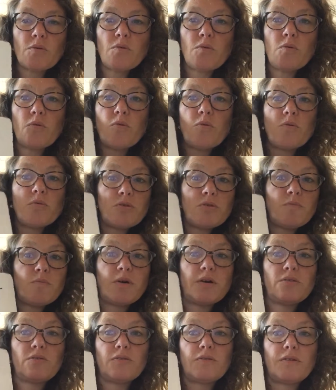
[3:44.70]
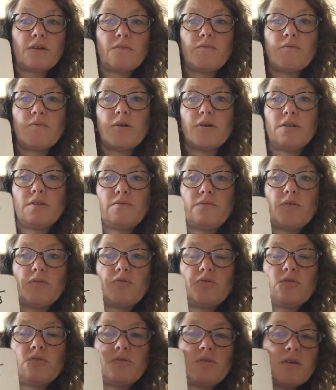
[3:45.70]
Or you might just have one. If you
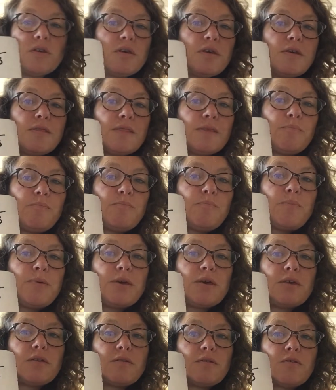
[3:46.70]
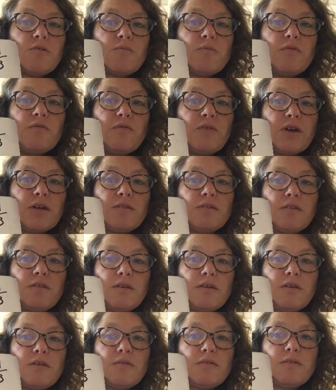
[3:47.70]
choose the biggest common factor
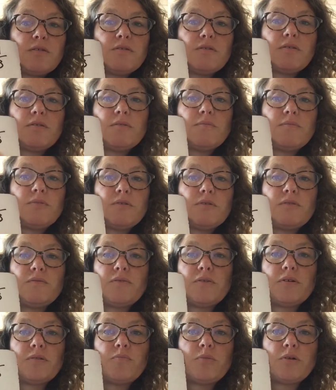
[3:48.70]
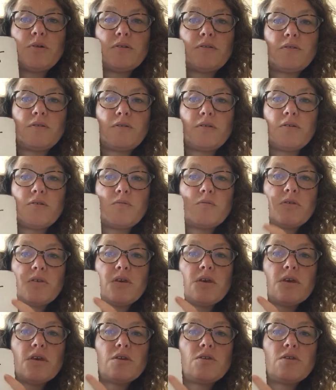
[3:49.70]
that goes into them to divide by to start with,